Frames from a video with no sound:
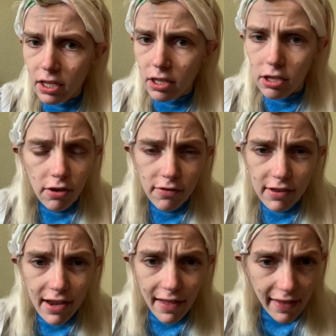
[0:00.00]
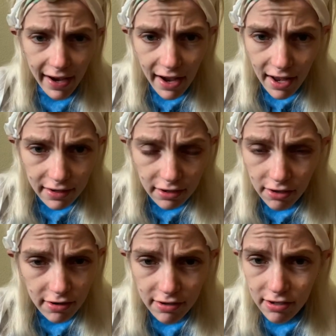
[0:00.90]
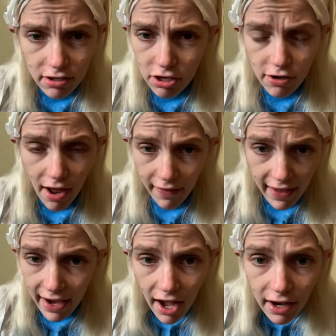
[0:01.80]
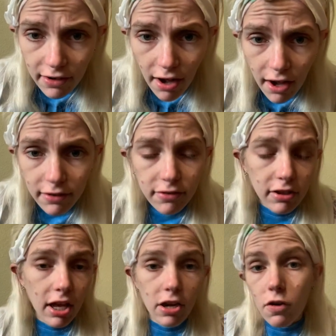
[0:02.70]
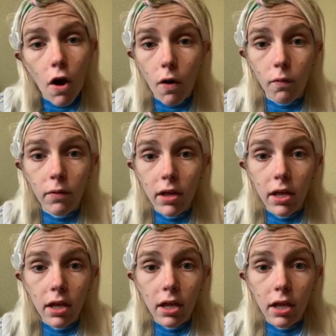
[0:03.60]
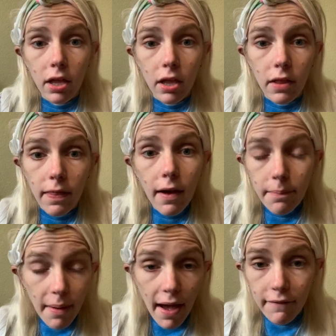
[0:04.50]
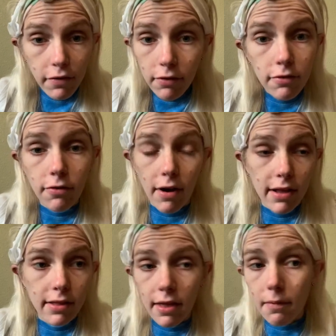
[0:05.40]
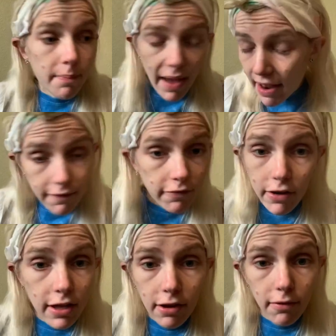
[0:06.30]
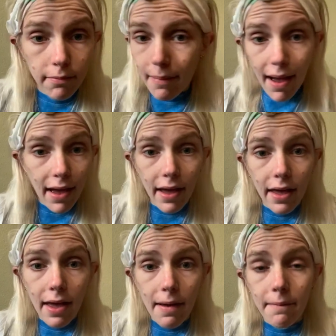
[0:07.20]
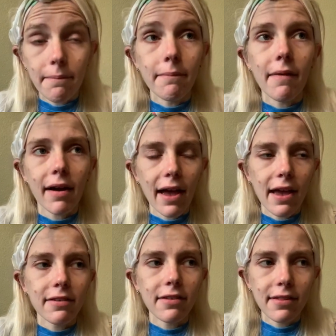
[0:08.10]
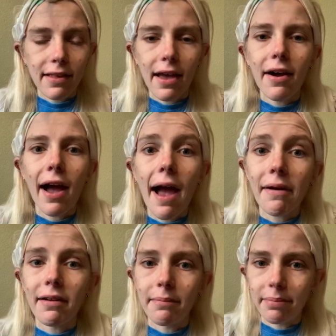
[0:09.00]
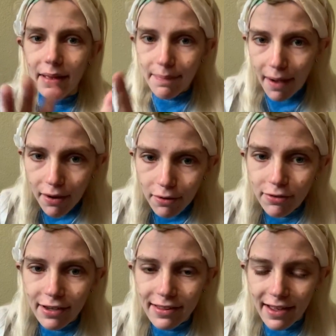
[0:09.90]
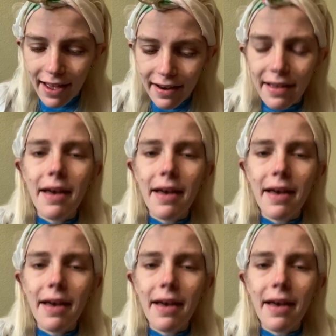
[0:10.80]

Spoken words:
Do you just not like do you not like hot dogs? She's like, no. They're bad food choice. They're bad for you. Okay, I shouldn't say. I'm going to bleep out who she said,